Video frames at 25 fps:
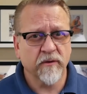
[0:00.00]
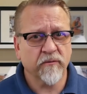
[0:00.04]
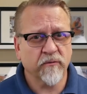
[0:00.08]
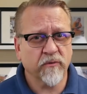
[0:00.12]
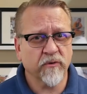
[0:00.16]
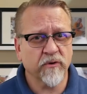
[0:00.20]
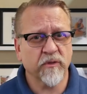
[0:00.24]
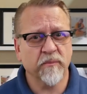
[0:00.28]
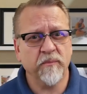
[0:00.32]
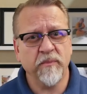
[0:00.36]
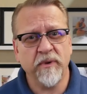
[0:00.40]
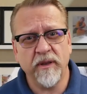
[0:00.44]

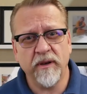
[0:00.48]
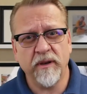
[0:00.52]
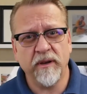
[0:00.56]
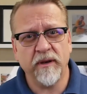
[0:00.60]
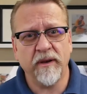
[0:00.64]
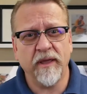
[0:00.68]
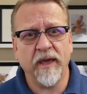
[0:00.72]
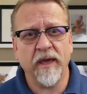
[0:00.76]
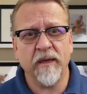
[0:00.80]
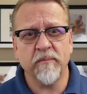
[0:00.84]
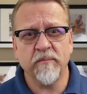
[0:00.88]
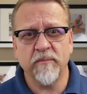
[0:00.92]
for the
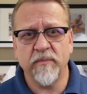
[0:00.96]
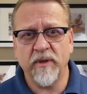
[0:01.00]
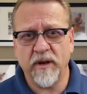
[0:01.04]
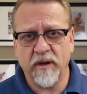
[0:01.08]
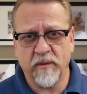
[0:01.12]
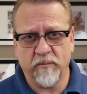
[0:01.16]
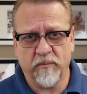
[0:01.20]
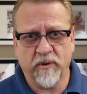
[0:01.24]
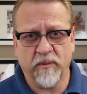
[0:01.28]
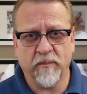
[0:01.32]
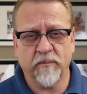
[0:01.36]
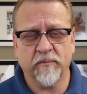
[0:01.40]
meeting, at
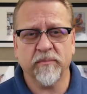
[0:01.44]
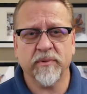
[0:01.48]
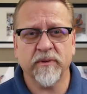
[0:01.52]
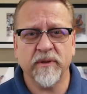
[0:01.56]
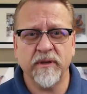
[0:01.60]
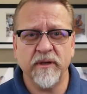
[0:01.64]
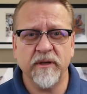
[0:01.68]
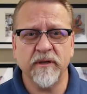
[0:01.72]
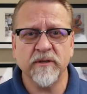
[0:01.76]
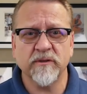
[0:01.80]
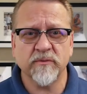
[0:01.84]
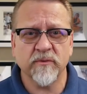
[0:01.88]
minimum,
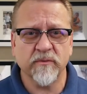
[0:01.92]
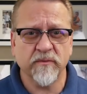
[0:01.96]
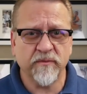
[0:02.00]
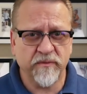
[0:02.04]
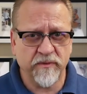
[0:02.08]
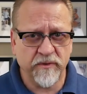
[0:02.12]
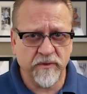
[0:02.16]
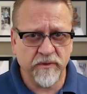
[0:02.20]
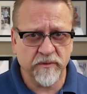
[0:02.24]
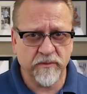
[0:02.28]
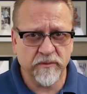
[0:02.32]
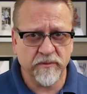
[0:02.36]
please
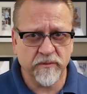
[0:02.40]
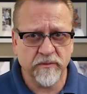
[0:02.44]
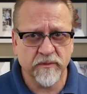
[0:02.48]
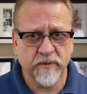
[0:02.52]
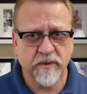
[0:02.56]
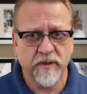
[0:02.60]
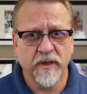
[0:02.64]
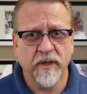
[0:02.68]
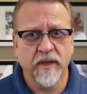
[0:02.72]
review